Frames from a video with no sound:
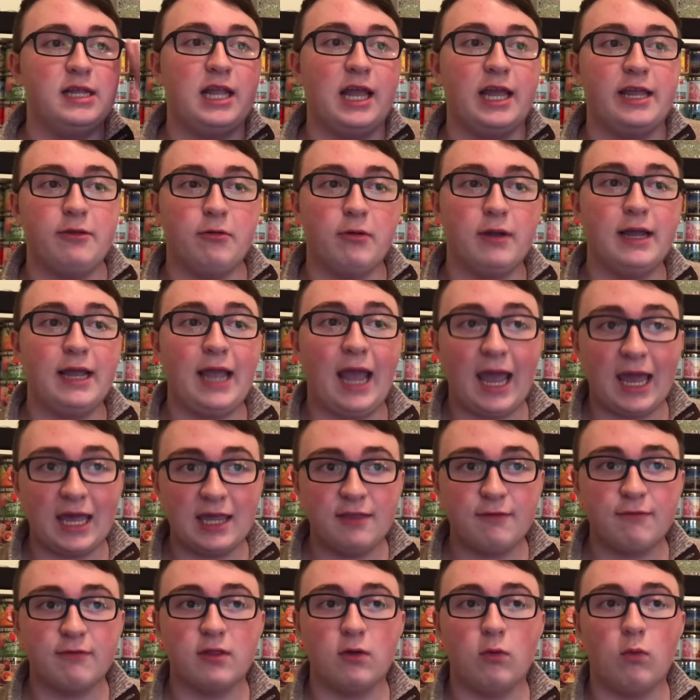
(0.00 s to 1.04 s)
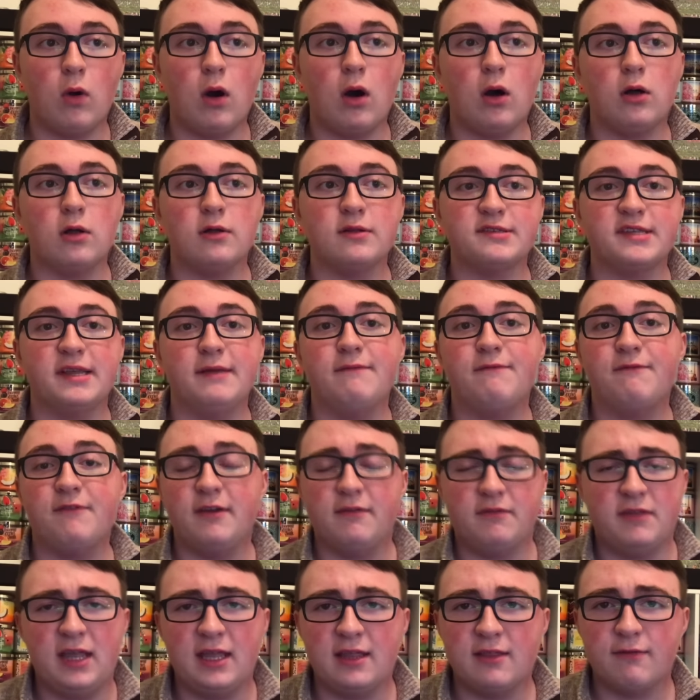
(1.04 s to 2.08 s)
January 8th for the walls and
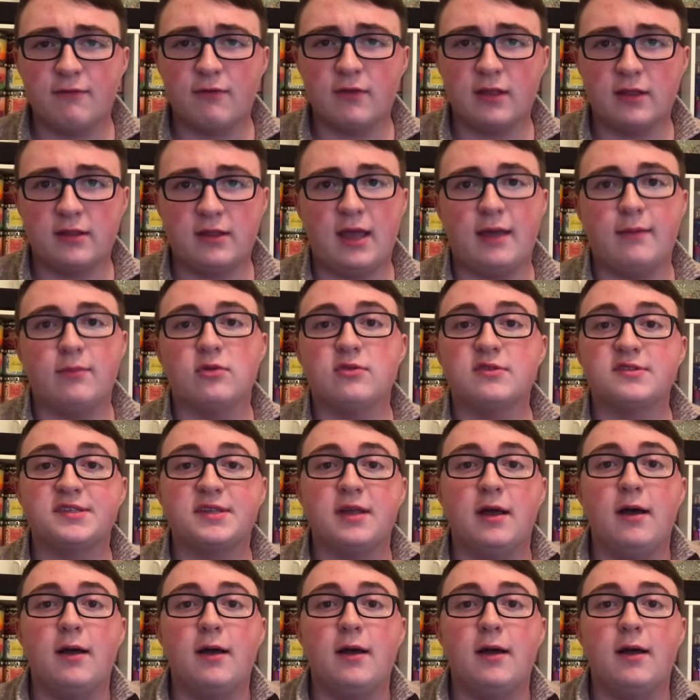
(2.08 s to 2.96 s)
15th for the tables.